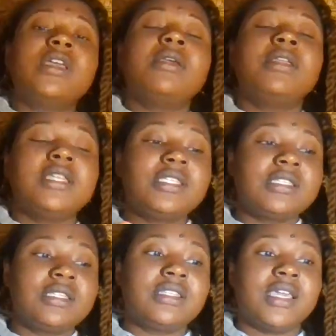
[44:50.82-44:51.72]
and this is
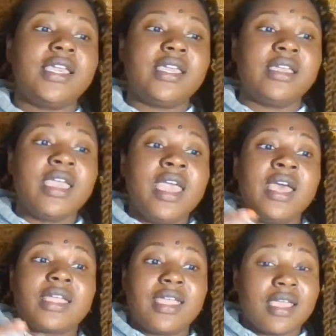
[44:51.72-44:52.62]
the thing,
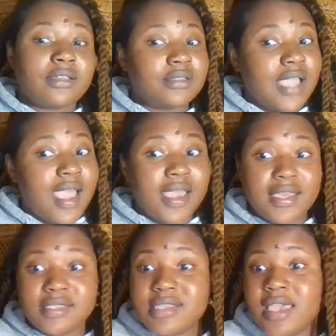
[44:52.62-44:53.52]

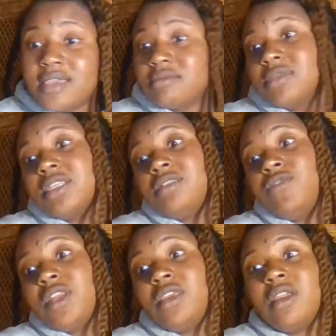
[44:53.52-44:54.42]
guys, like, this
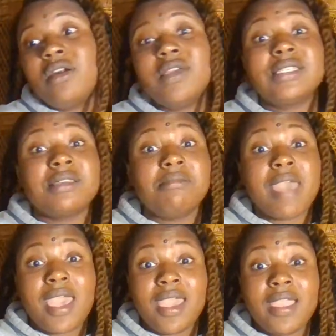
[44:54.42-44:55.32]
video is in
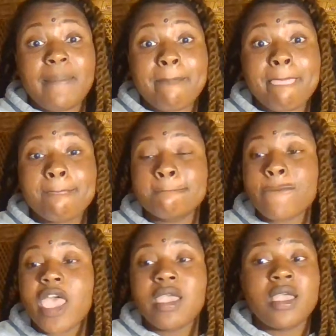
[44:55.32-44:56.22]
May.
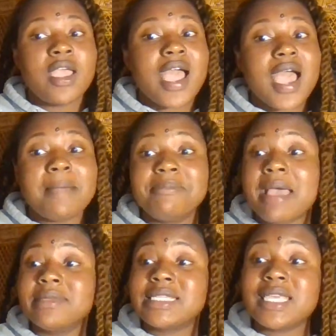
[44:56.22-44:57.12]

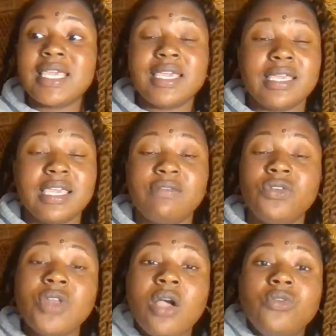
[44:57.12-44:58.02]
I'm saying, if you
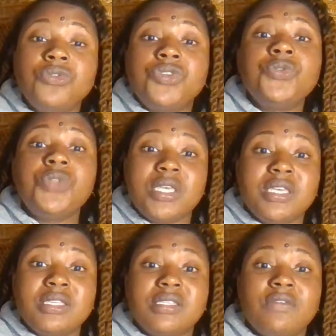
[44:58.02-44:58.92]
don't do
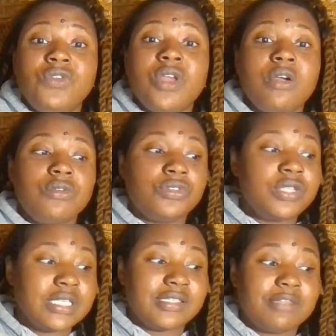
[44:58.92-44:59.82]
this, it's